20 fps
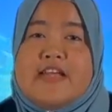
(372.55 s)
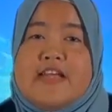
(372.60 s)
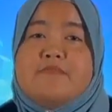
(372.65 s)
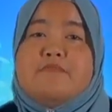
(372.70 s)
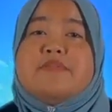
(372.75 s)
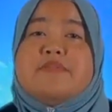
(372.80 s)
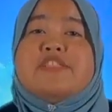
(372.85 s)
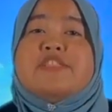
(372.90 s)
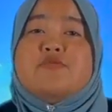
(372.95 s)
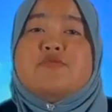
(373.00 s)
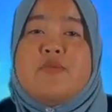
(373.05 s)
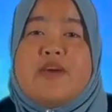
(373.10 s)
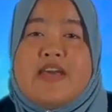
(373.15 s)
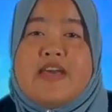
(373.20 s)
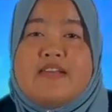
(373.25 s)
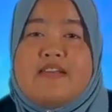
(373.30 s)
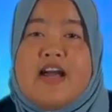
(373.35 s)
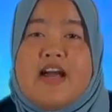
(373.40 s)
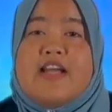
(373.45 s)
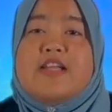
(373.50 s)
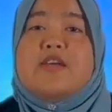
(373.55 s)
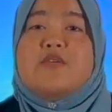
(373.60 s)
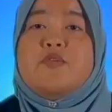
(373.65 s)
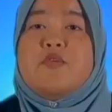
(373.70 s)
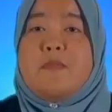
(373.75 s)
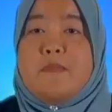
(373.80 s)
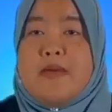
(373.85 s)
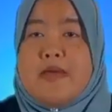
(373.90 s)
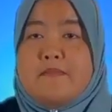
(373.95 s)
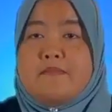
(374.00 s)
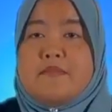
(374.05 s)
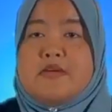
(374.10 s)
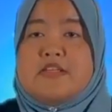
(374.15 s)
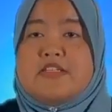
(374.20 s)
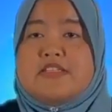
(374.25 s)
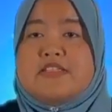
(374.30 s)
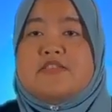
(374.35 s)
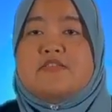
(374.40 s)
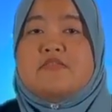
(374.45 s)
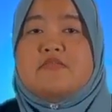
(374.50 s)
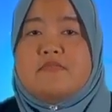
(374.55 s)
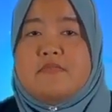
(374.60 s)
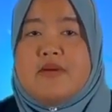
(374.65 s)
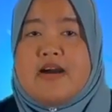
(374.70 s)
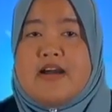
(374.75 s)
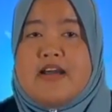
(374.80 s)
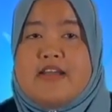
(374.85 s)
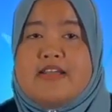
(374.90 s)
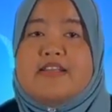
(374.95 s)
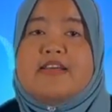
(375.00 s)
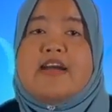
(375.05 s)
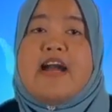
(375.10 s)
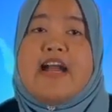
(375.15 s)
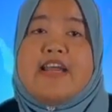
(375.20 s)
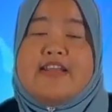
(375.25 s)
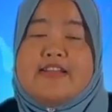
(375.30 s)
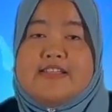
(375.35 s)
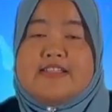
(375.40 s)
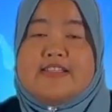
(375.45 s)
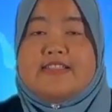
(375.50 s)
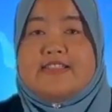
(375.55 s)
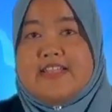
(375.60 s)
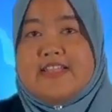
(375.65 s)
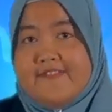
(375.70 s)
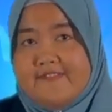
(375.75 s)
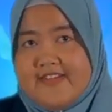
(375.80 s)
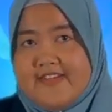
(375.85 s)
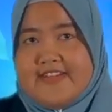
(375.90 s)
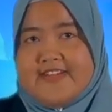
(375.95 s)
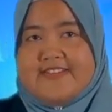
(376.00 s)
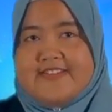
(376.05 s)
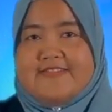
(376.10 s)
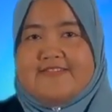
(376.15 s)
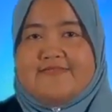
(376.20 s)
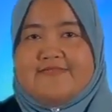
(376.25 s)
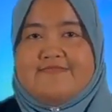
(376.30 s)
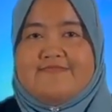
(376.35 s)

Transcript: and persuade other group members to buy the ideas given.